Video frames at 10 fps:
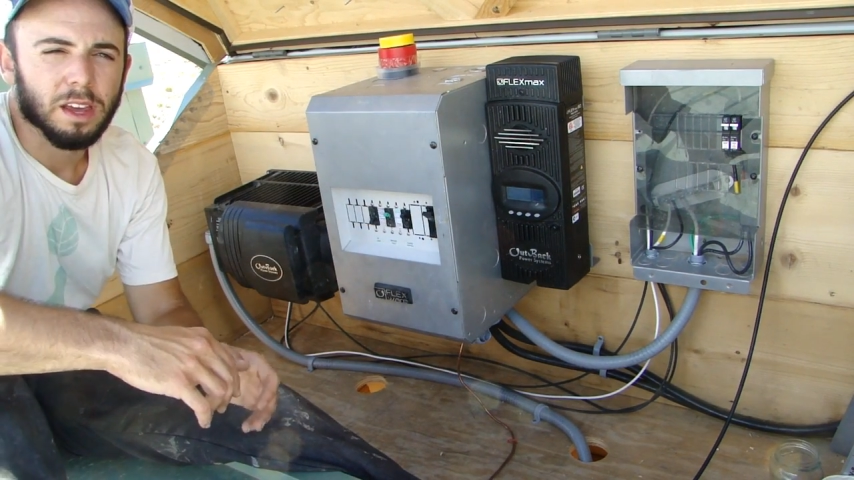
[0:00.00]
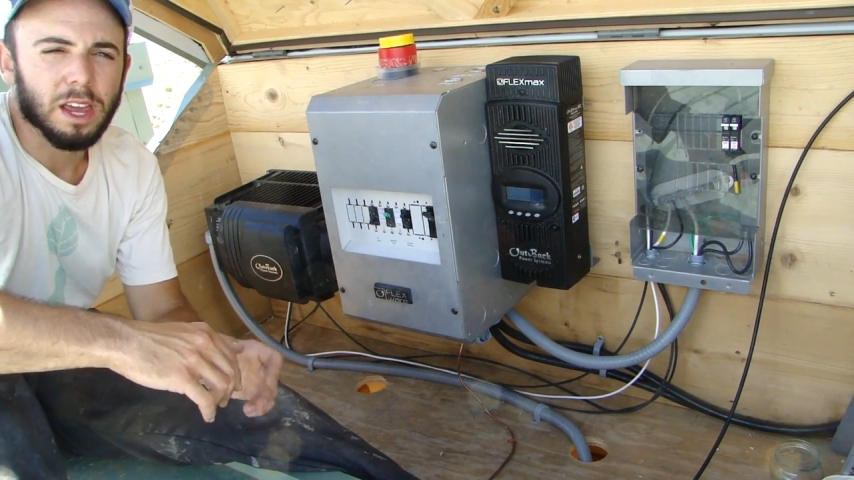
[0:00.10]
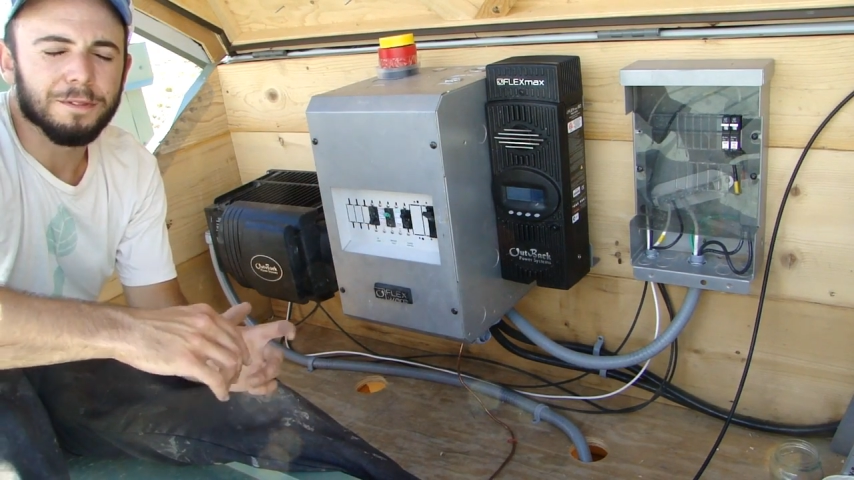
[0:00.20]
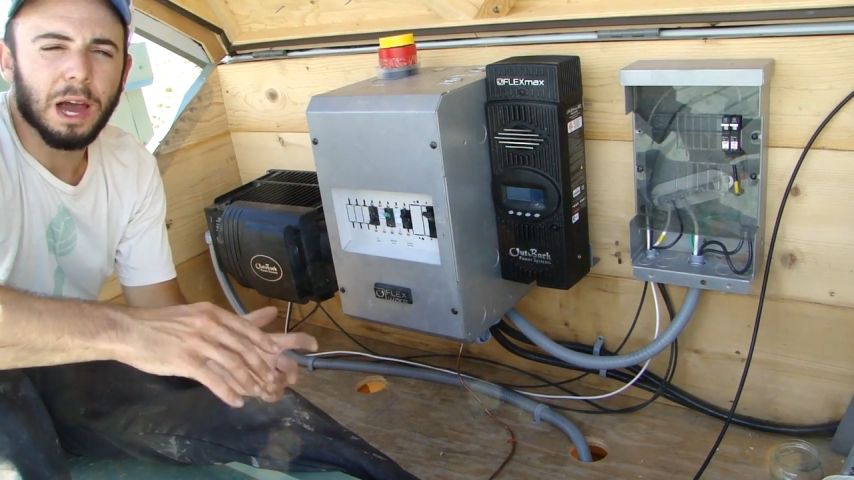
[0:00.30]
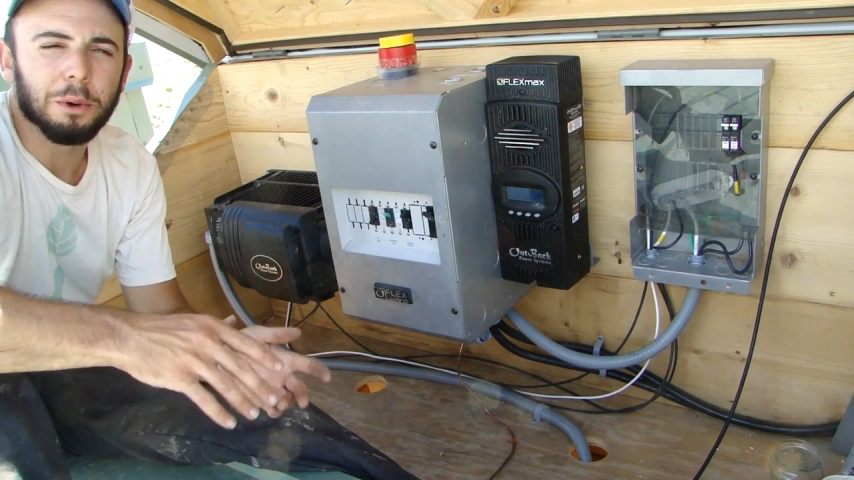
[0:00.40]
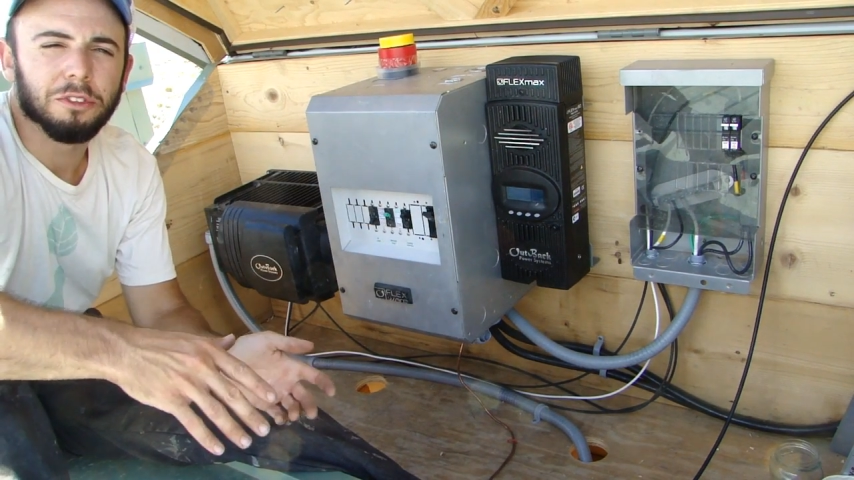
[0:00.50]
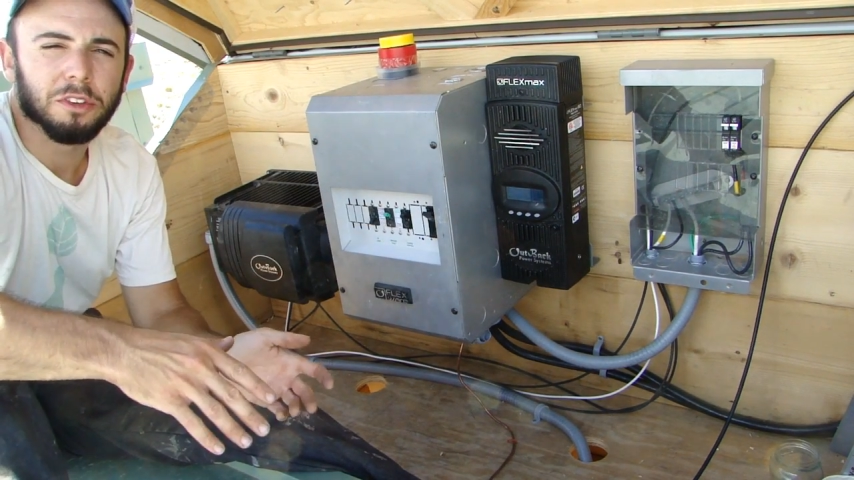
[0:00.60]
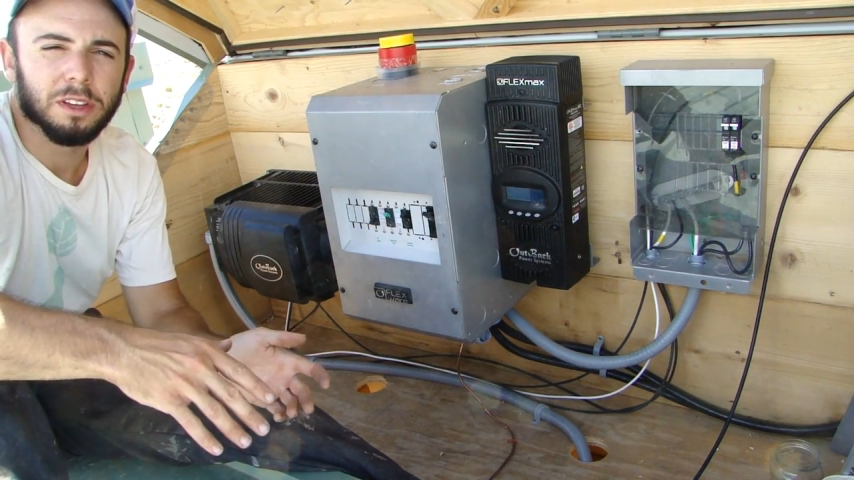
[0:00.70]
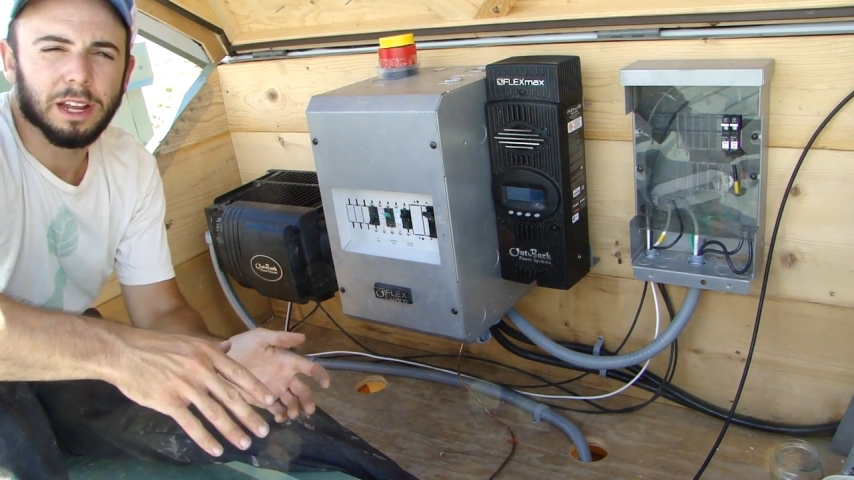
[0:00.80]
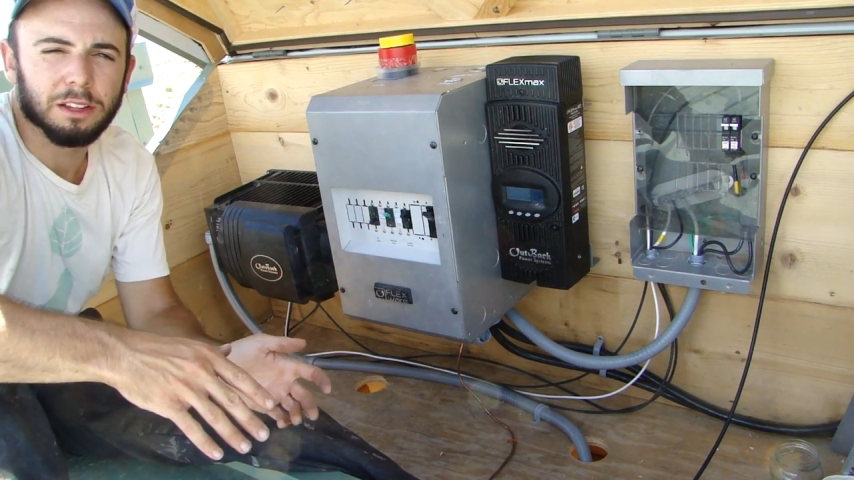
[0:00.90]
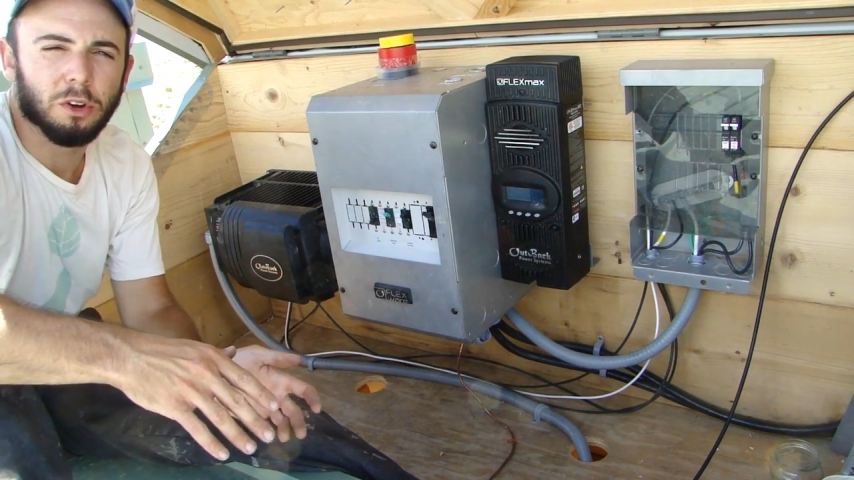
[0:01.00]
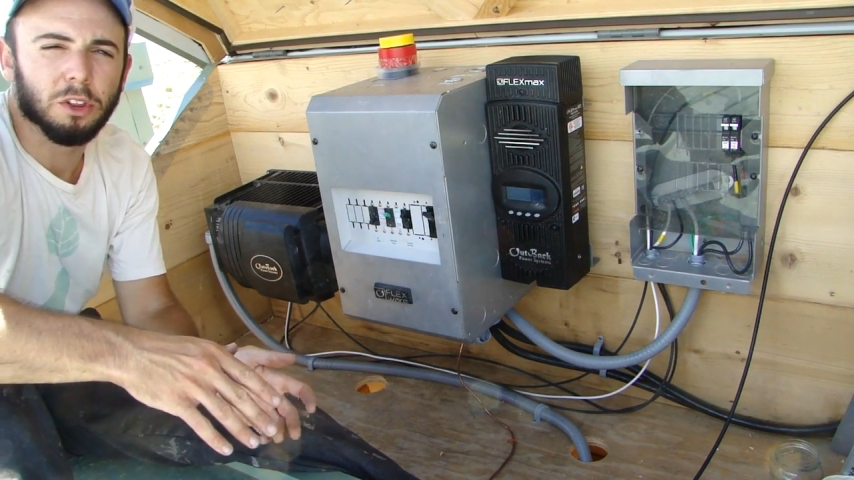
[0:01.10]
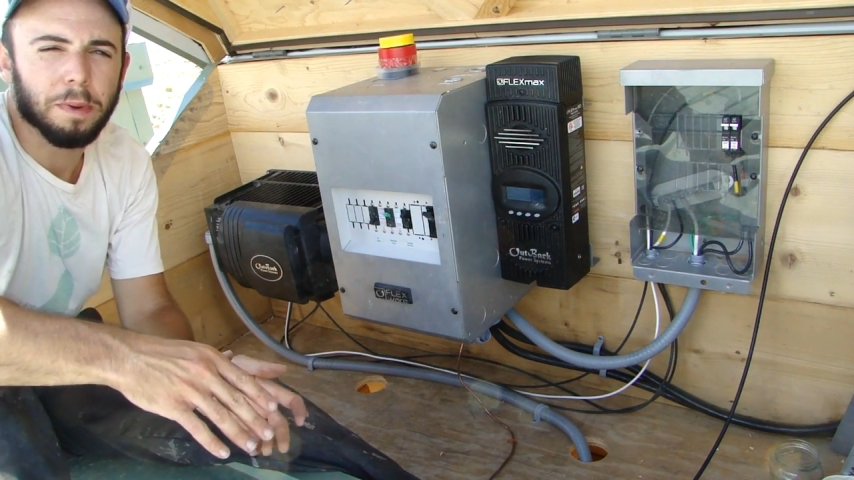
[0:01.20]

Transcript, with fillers: If I was to connect all the